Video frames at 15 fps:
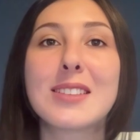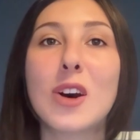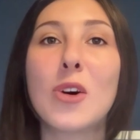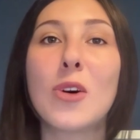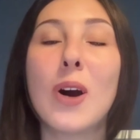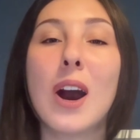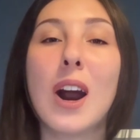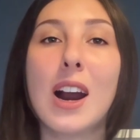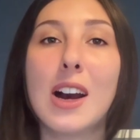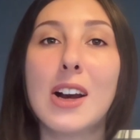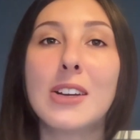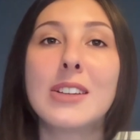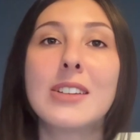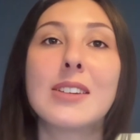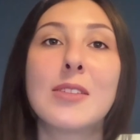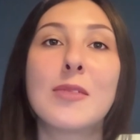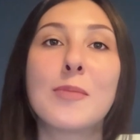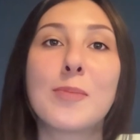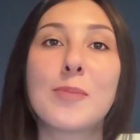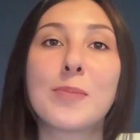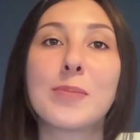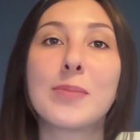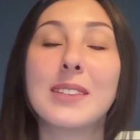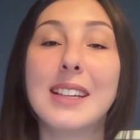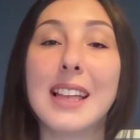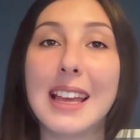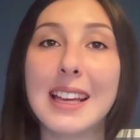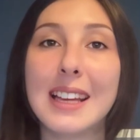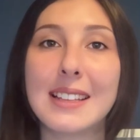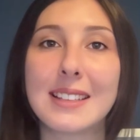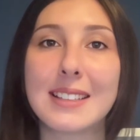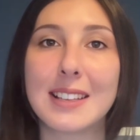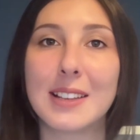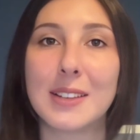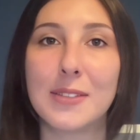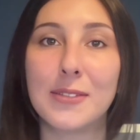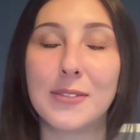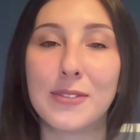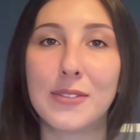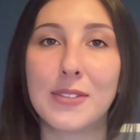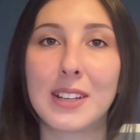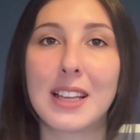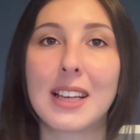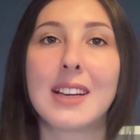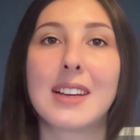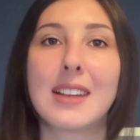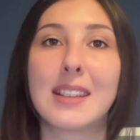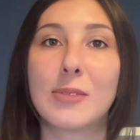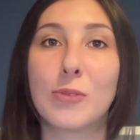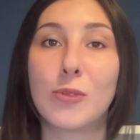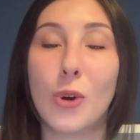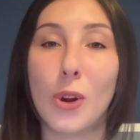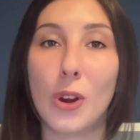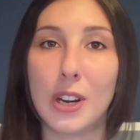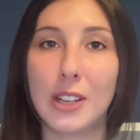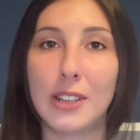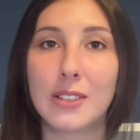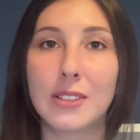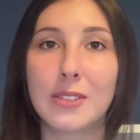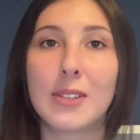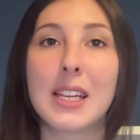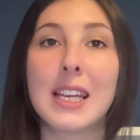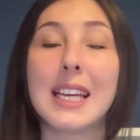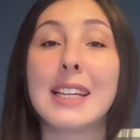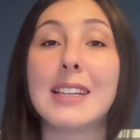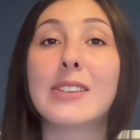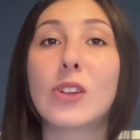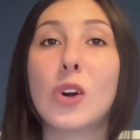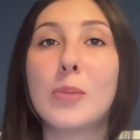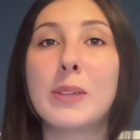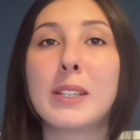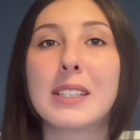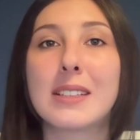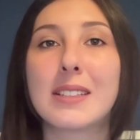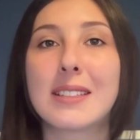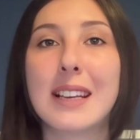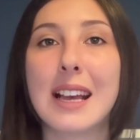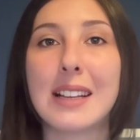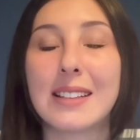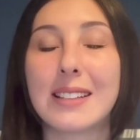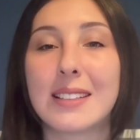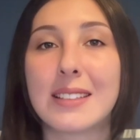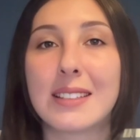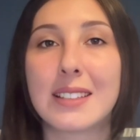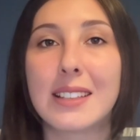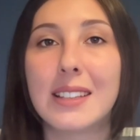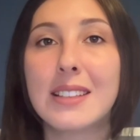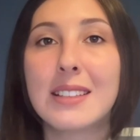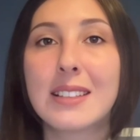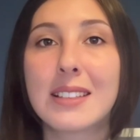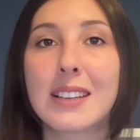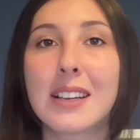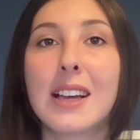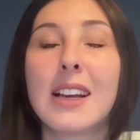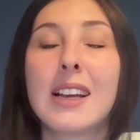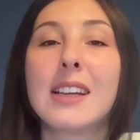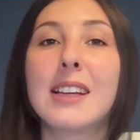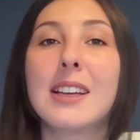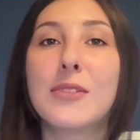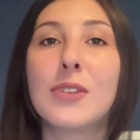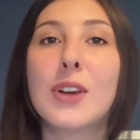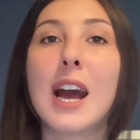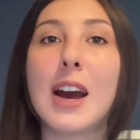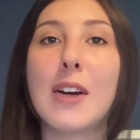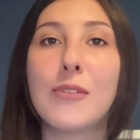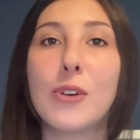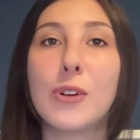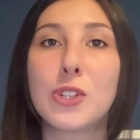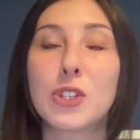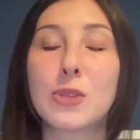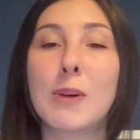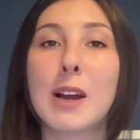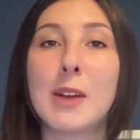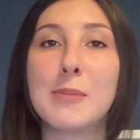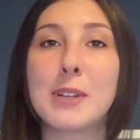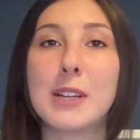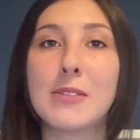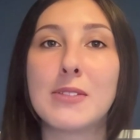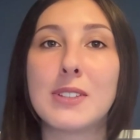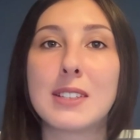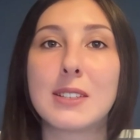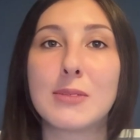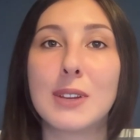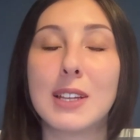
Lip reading: So our negative word in nominal sentences, if you have watched my previous